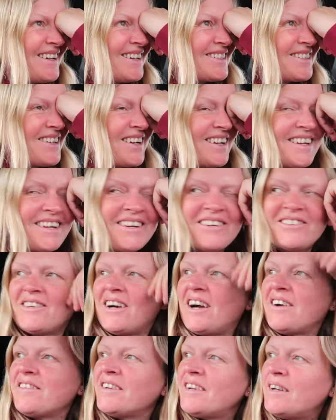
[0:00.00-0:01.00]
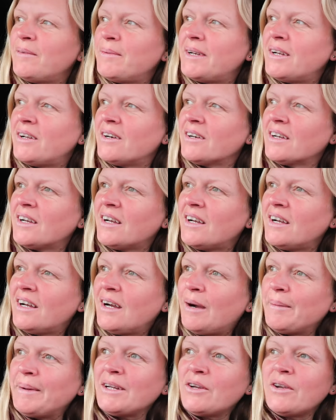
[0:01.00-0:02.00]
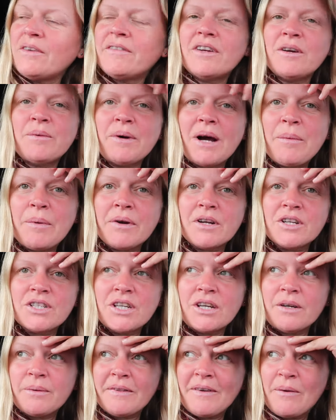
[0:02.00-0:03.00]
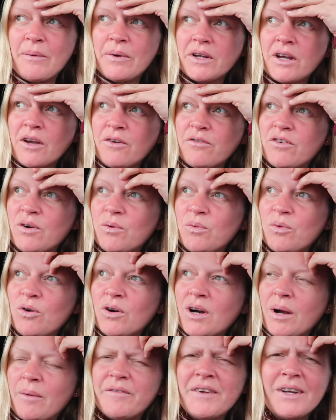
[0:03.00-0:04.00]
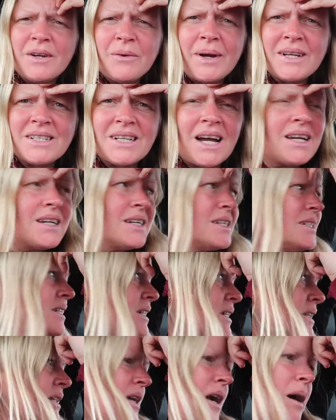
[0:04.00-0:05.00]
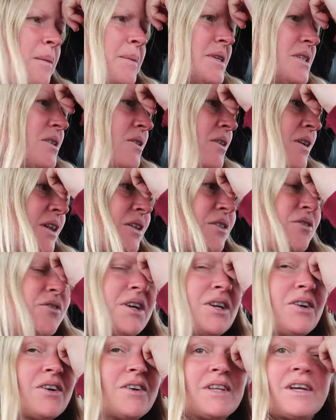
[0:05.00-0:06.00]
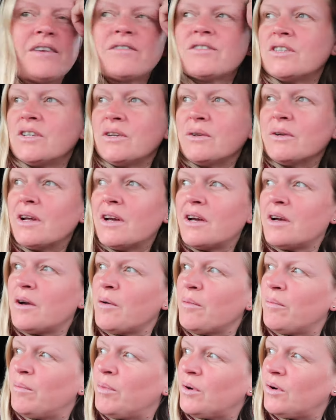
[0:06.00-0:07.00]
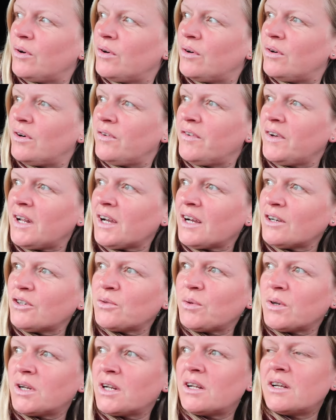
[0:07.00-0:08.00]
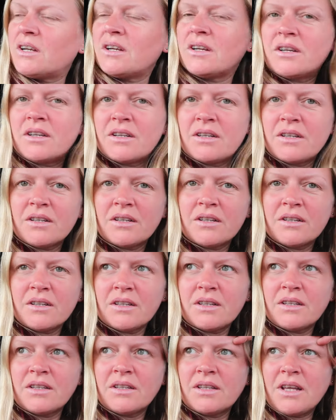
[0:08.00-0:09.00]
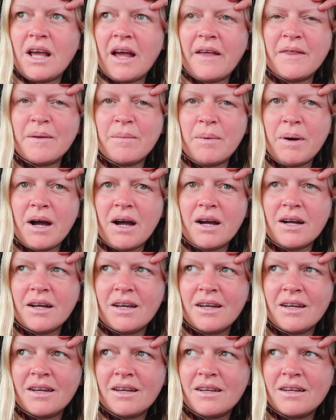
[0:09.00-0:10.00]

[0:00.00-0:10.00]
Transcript: Should I keep driving a little bit longer? I mean, I don't even know what I want to do, whether I want to go for a walk. I'm feeling quite tired. I mean, it's only like 3 o'clock in the afternoon, but I feel like I just want to get in the back.